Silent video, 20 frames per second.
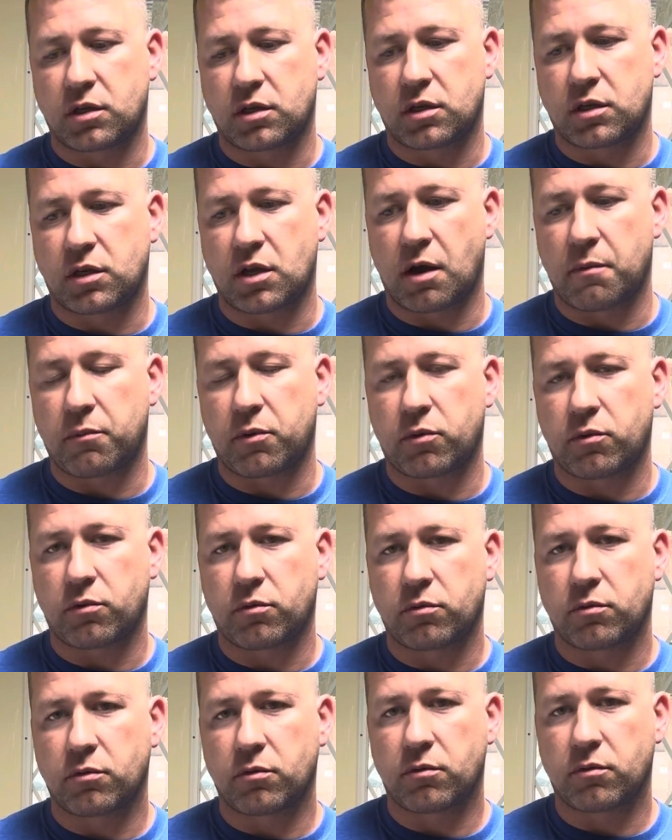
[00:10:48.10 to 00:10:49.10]
tumble
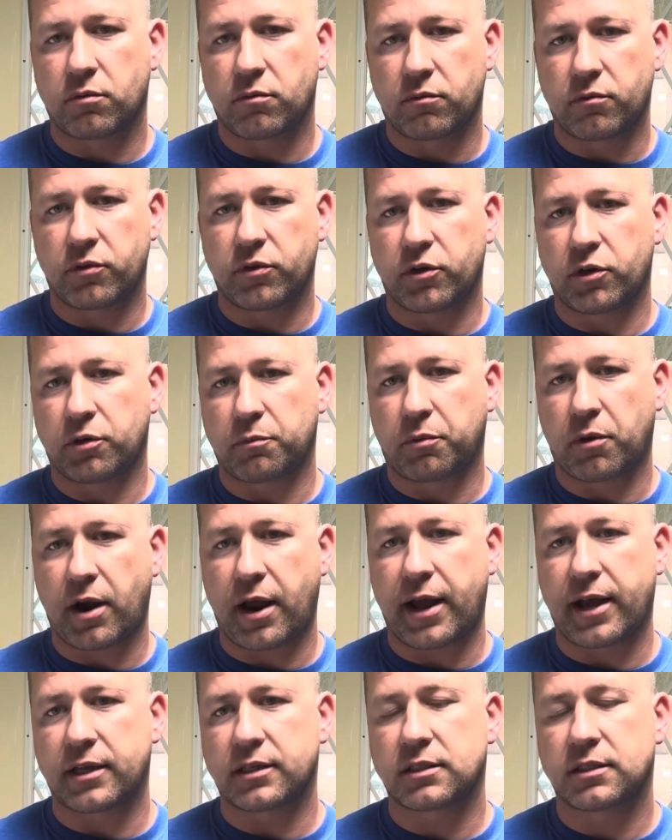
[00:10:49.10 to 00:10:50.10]
your
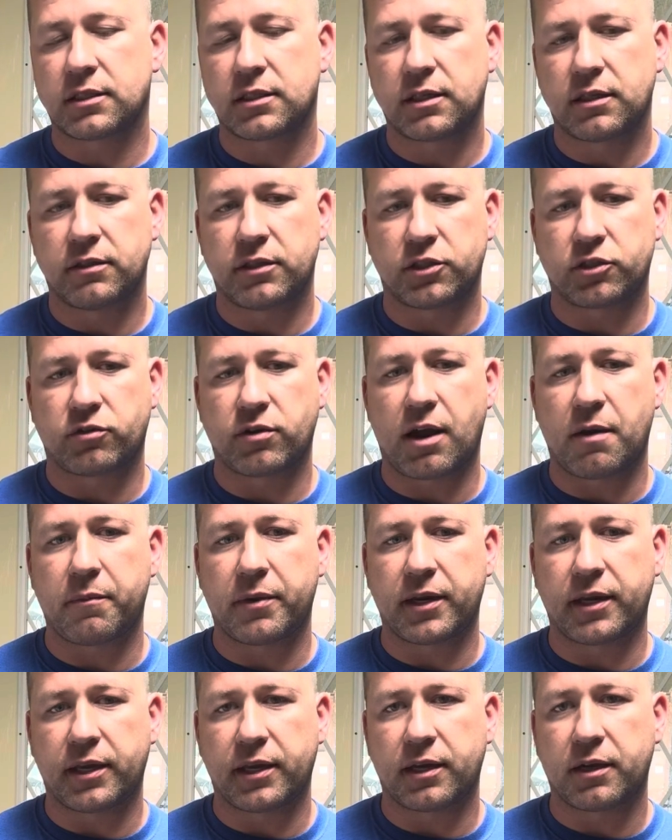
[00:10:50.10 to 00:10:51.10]
brass, this dry
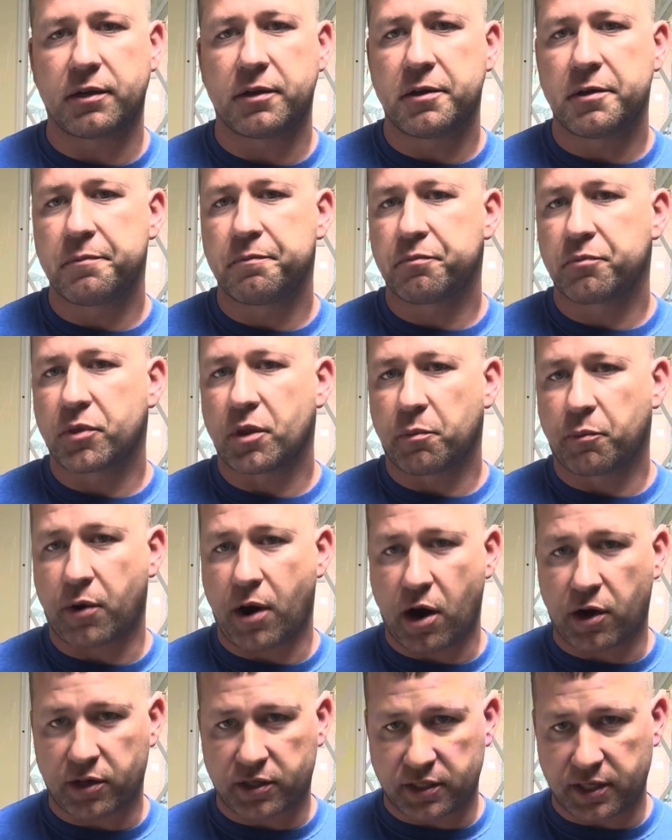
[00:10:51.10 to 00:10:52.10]
media,
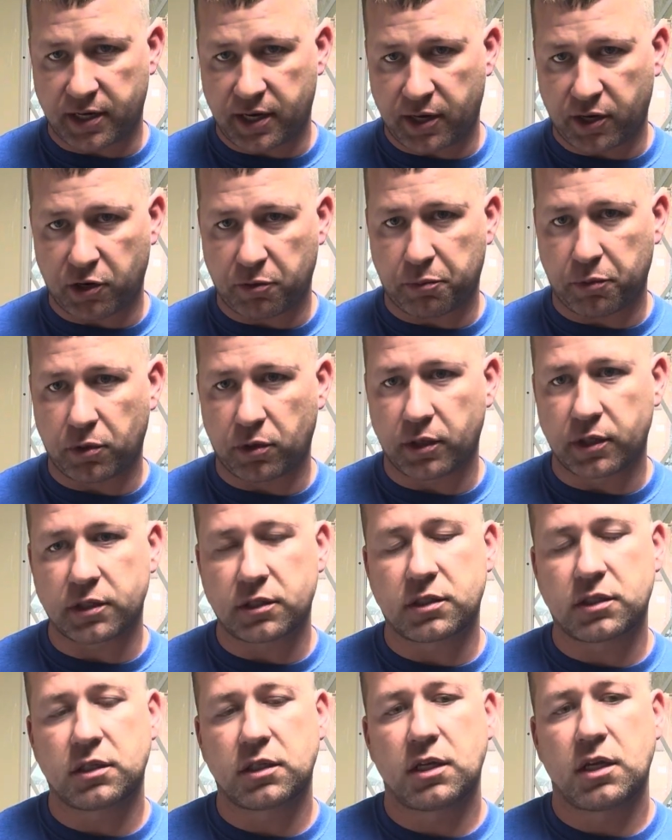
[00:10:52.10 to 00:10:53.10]
prior to seating your
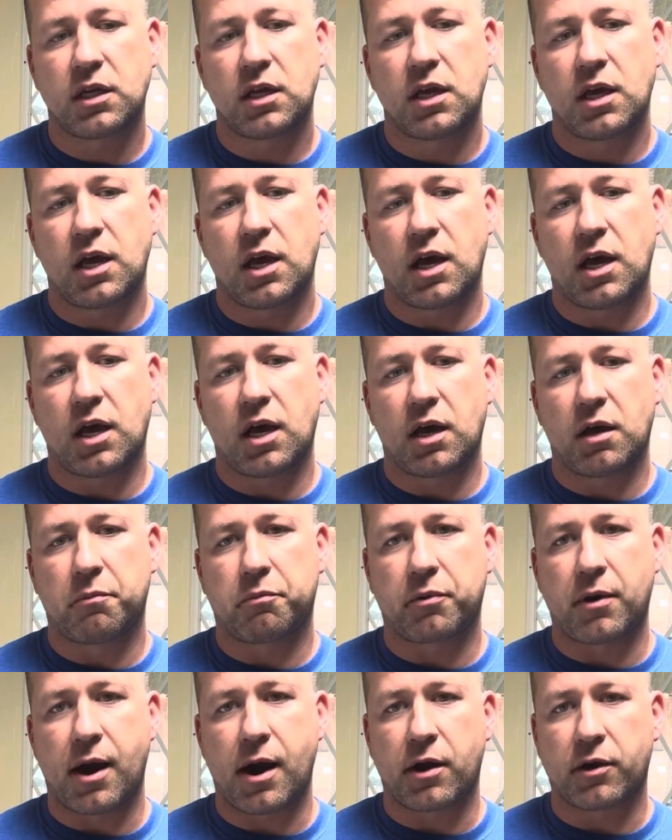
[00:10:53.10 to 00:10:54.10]
bullets,
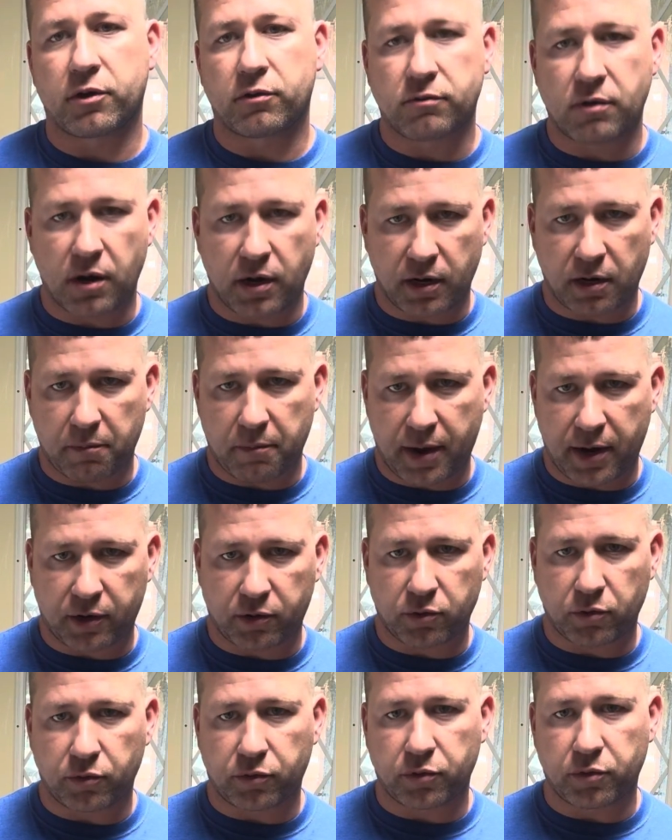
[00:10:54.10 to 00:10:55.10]
prior to running a
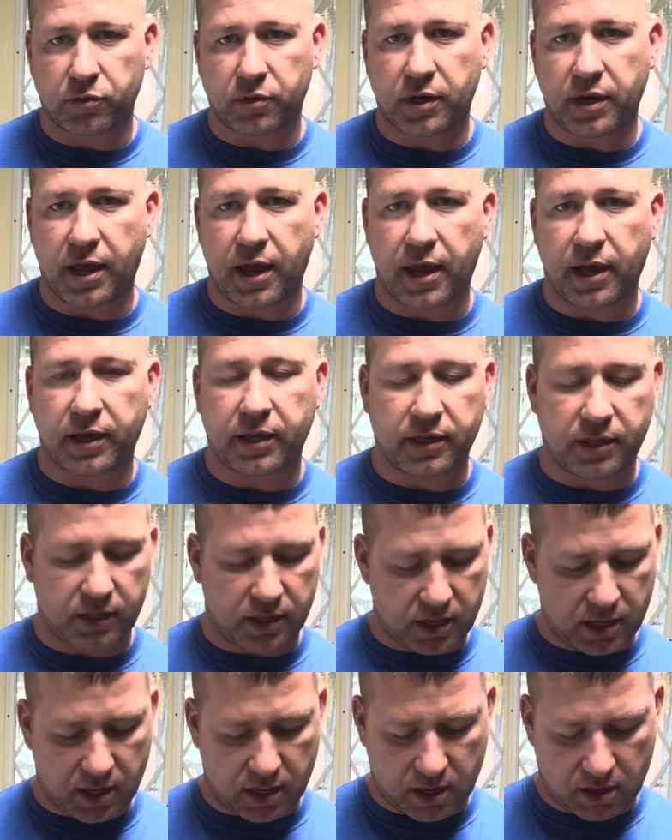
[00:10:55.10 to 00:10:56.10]
mandrel through the neck,
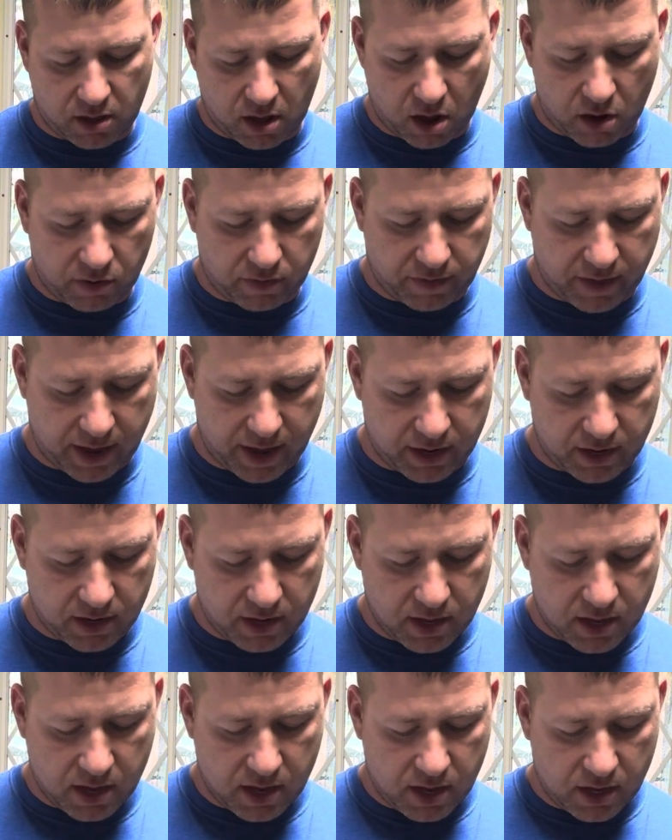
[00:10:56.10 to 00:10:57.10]
all of that,
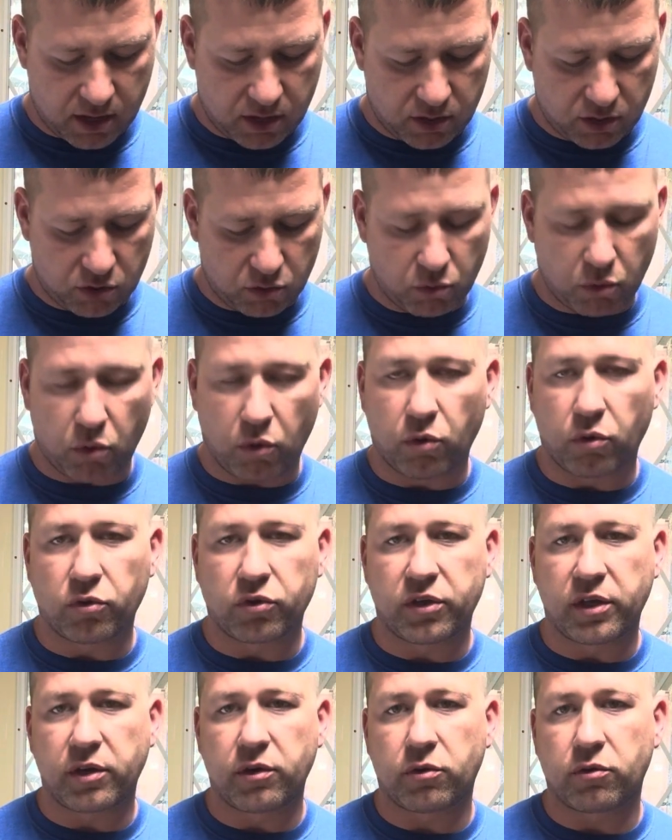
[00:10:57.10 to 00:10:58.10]
you will
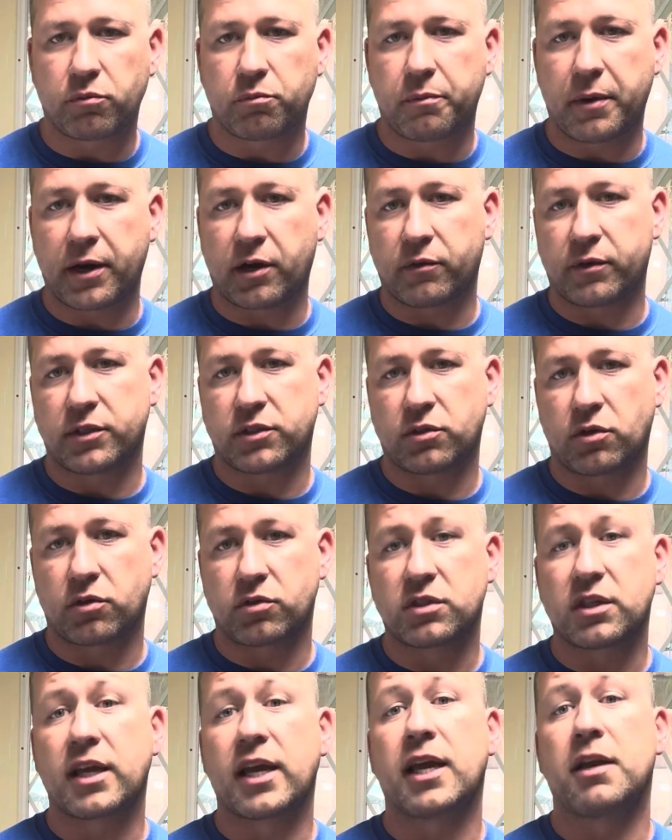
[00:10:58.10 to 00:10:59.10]
yield better results
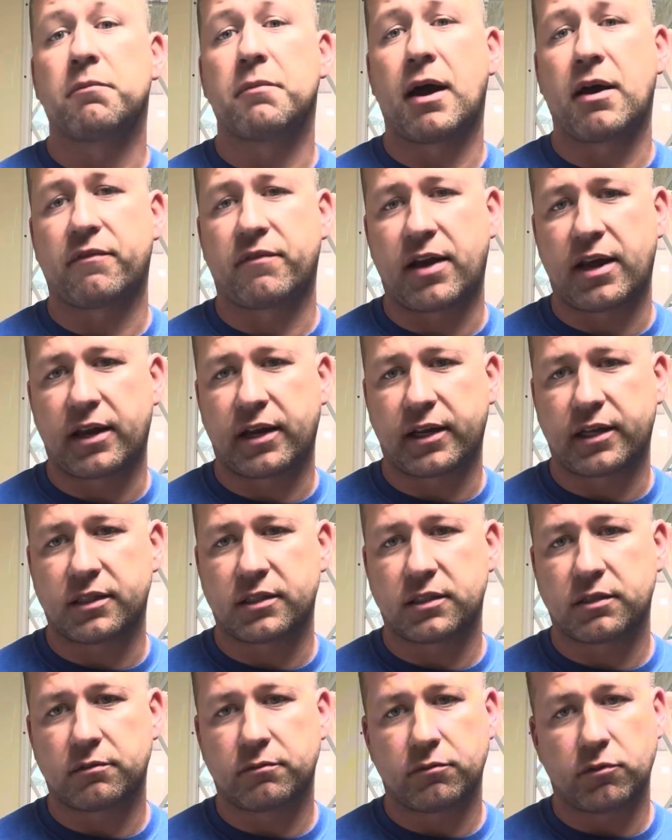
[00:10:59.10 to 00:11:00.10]
in my
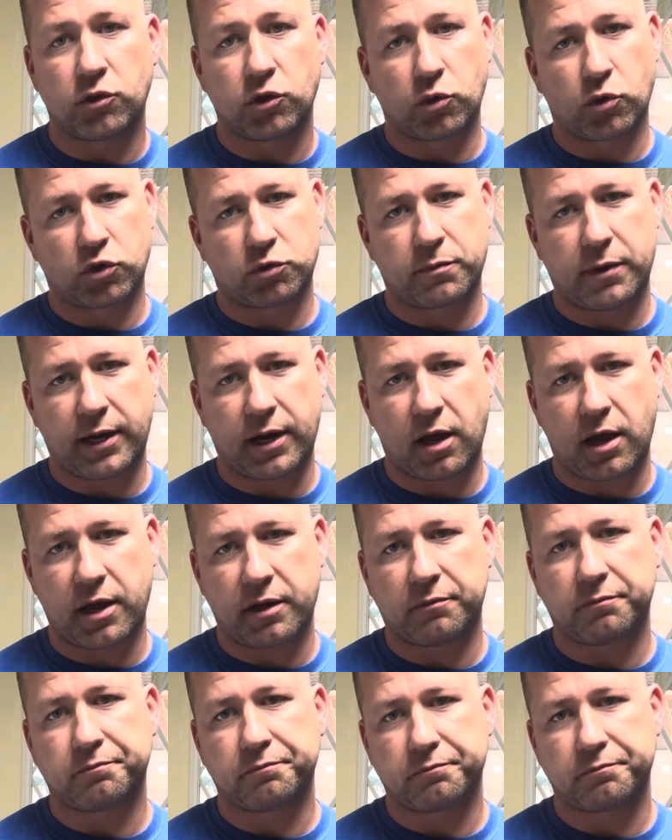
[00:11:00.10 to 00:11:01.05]
findings. Yours may not,